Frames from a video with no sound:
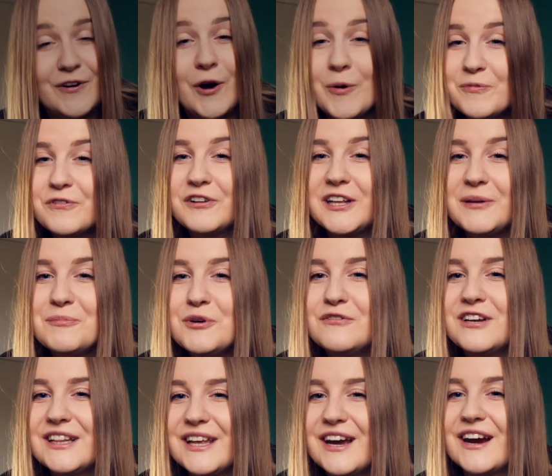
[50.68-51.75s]
hopefully
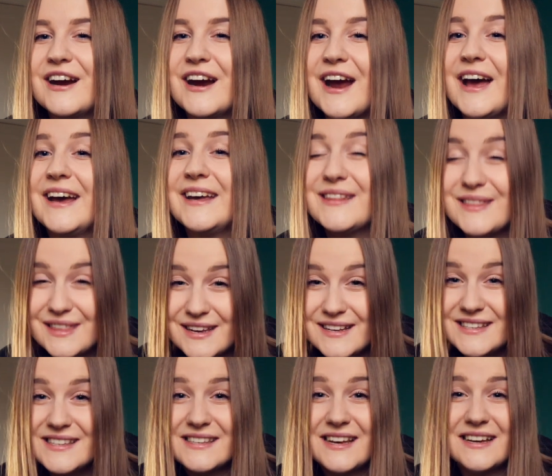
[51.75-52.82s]
moving there
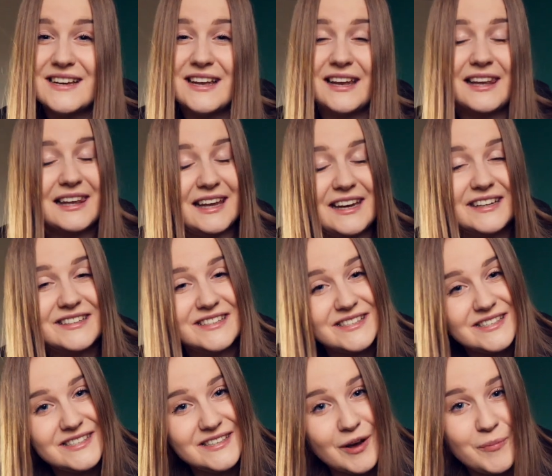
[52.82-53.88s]
this late
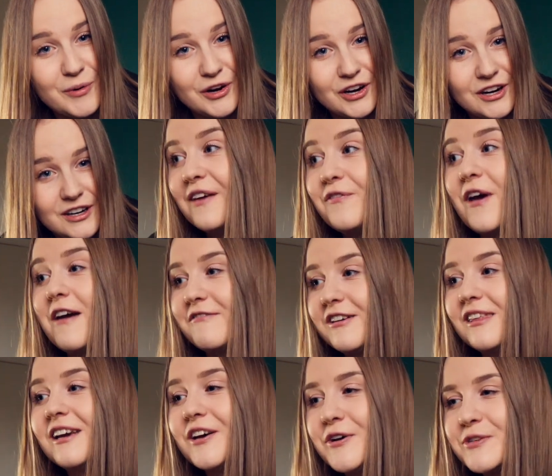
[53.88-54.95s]
summer. If
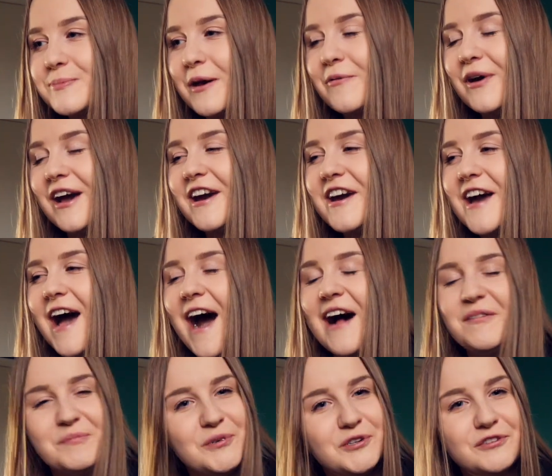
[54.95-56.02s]
everything goes my way,
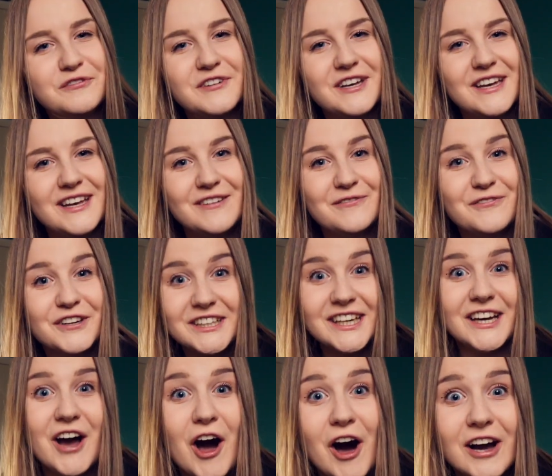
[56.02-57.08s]
I'll move in
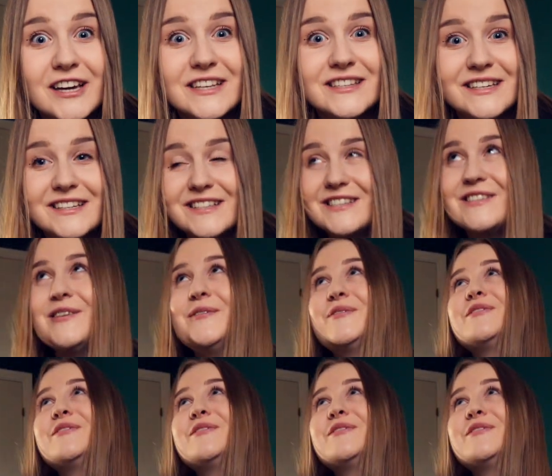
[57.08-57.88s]
freaking August, and it's so